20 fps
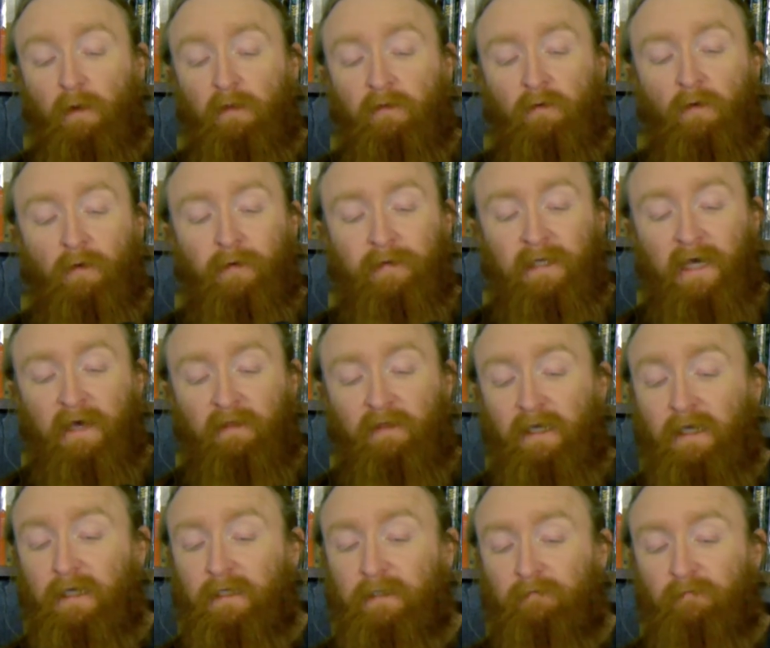And with your
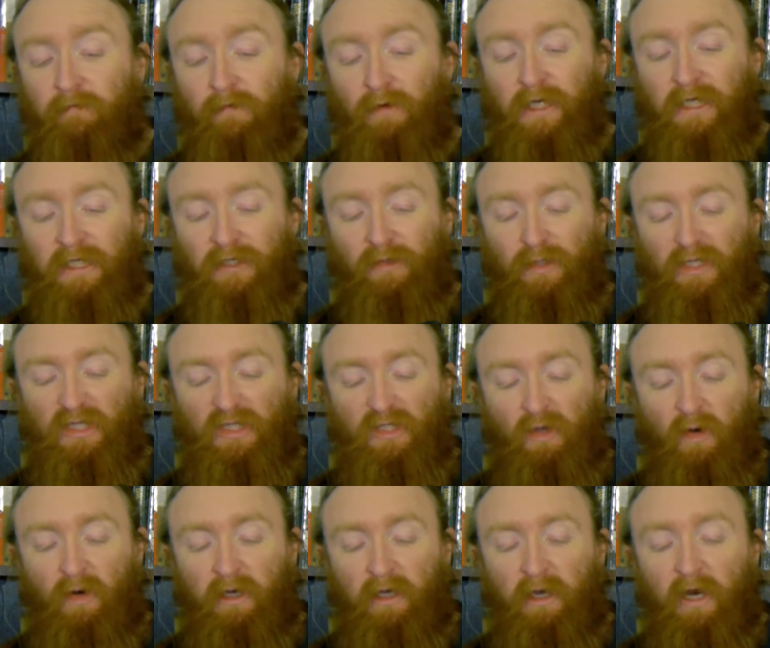death he is free to
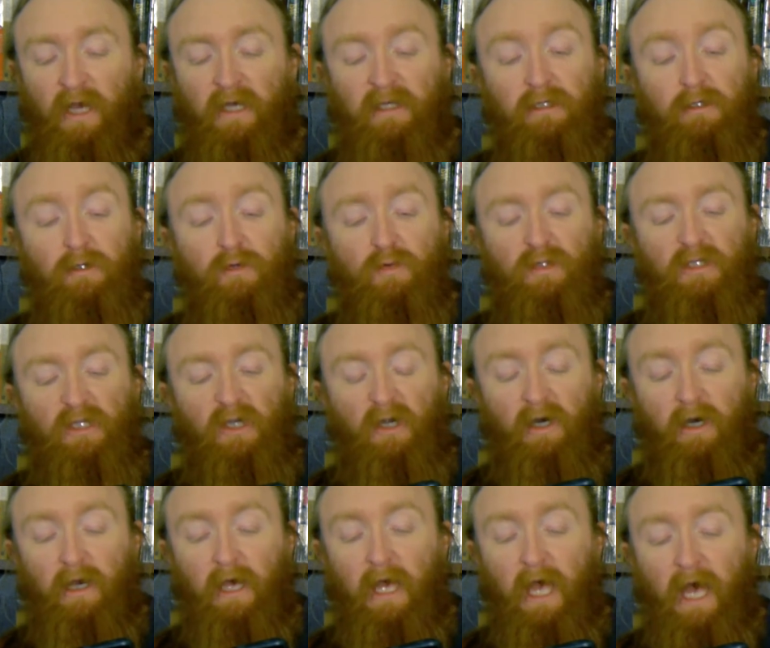enjoy her and
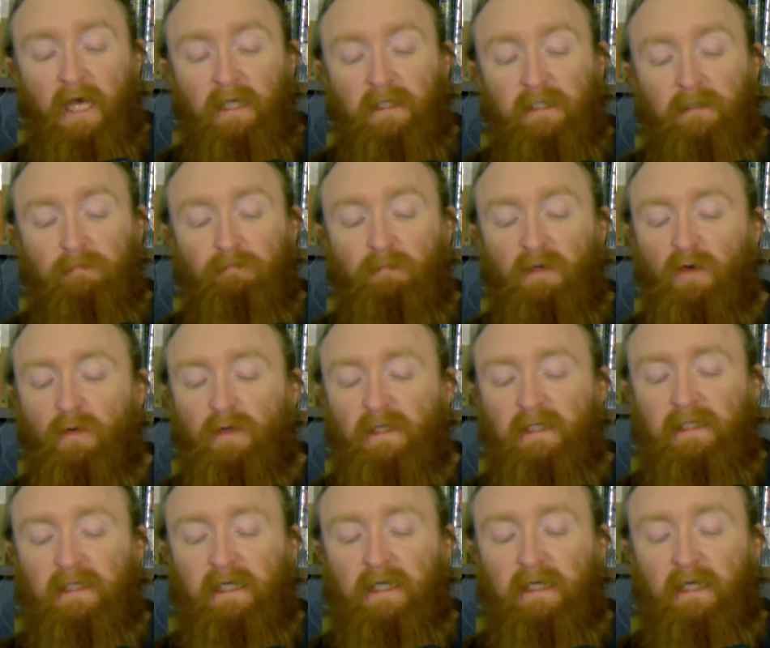use her and
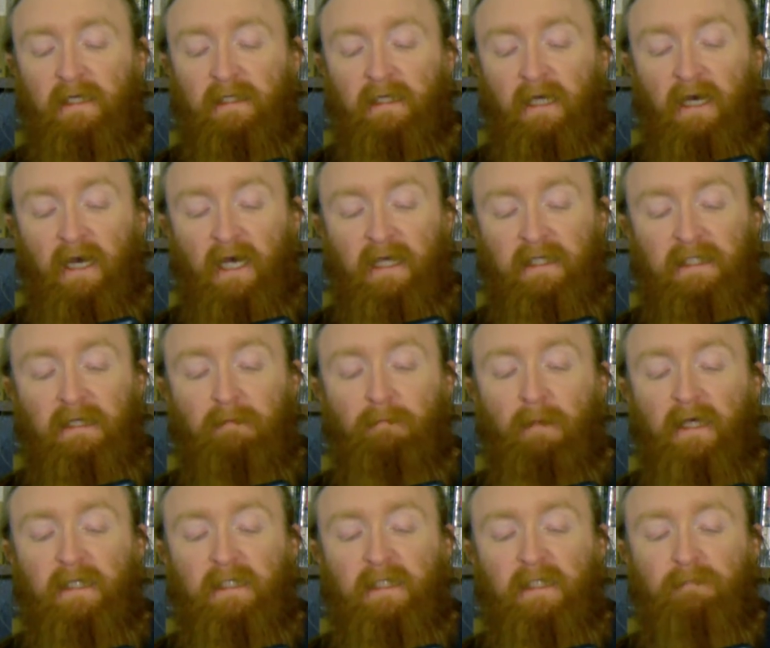spew his seed into her
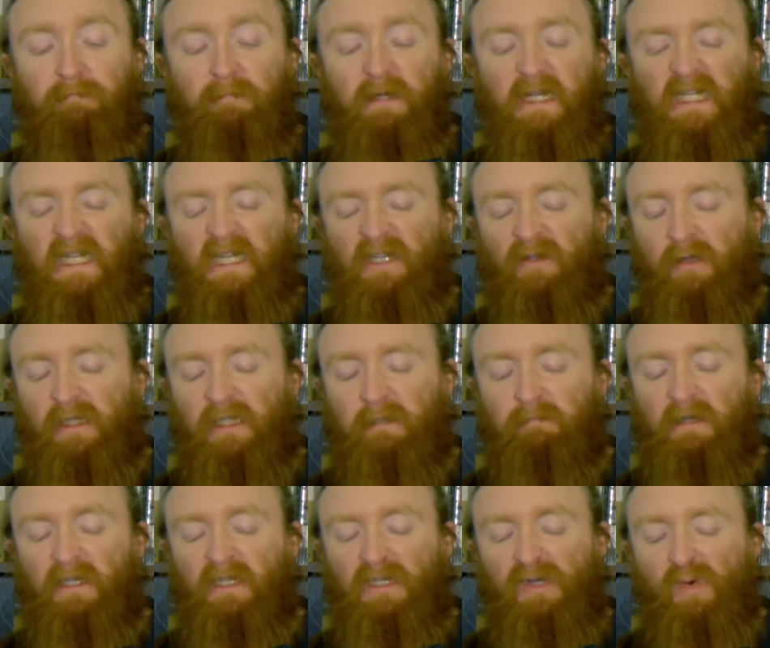as he might spit
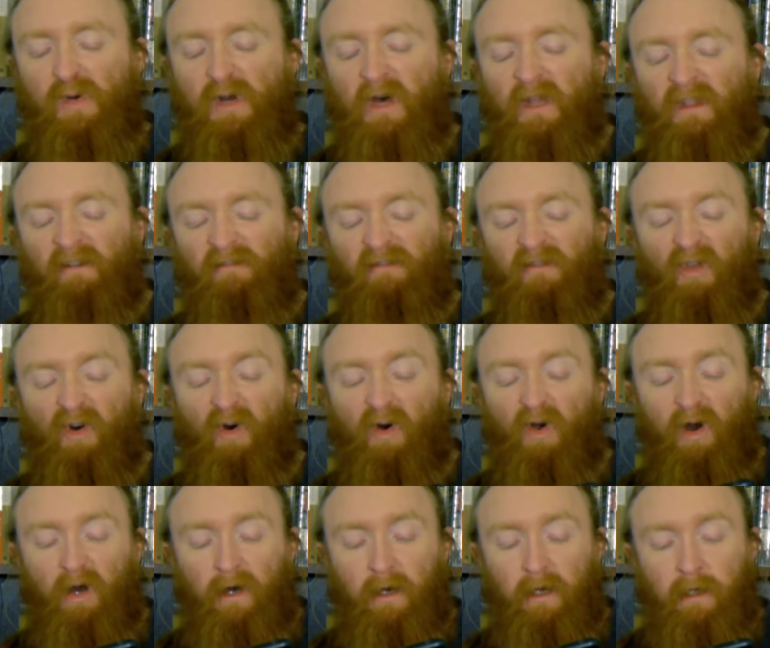into a spittoon on the
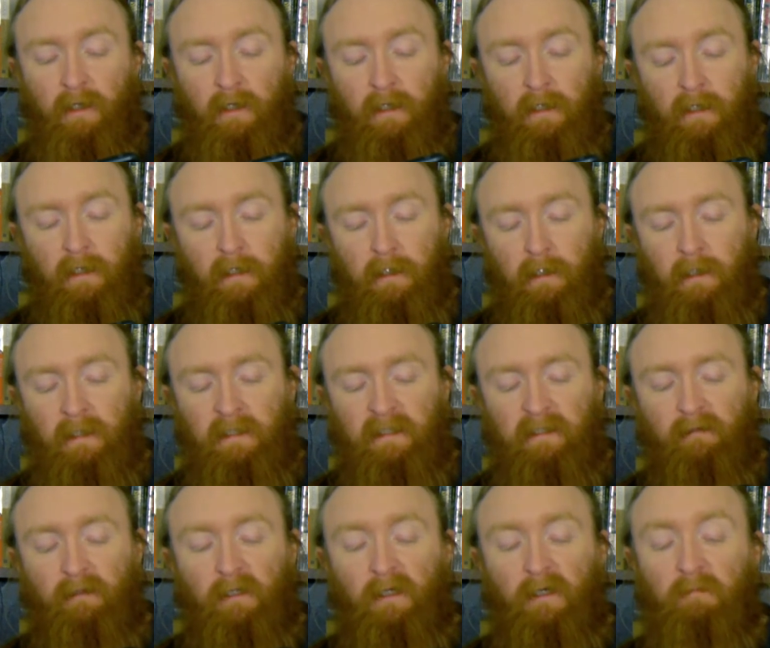floor,
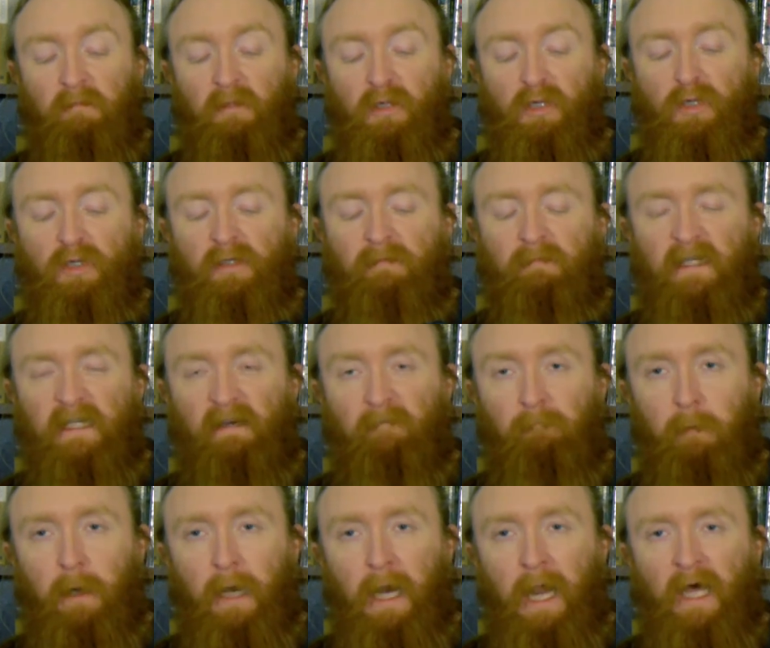until the
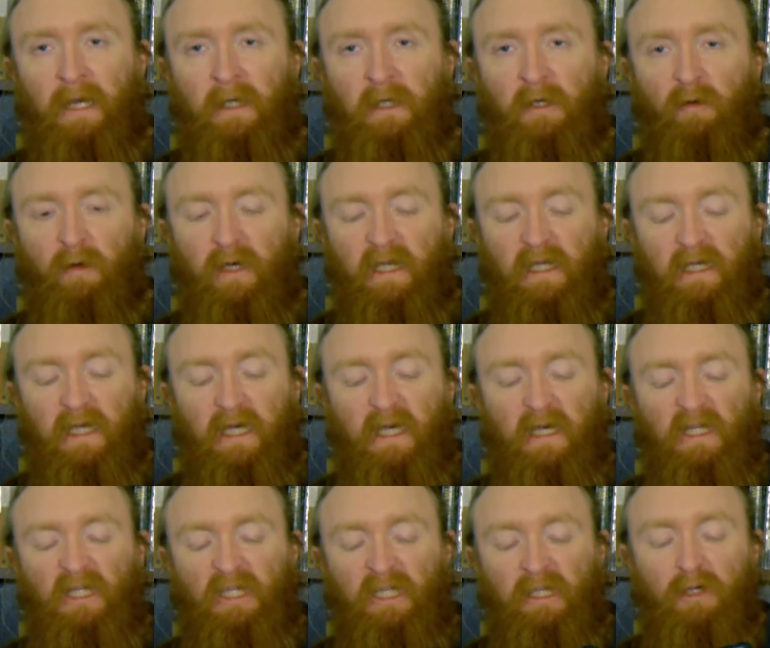amusement of
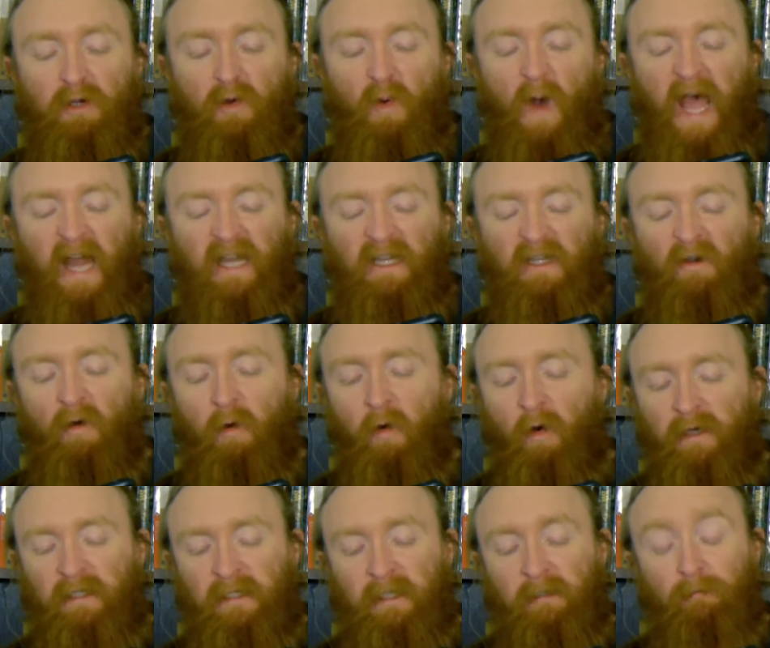plundering you and
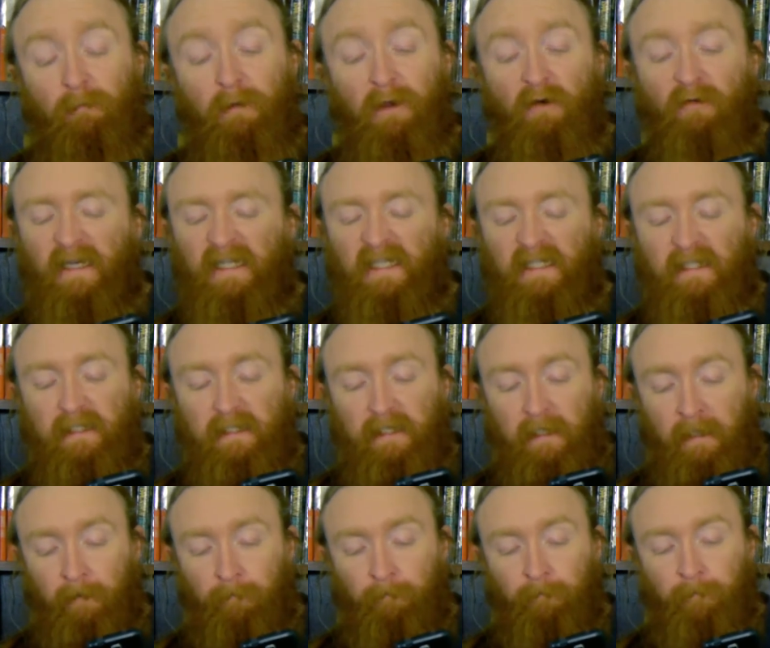yours is
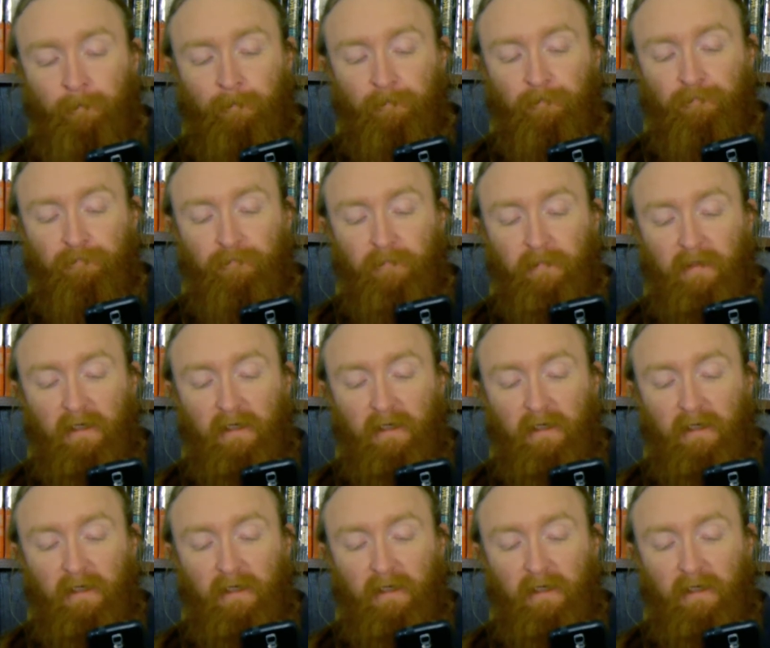weariness to him.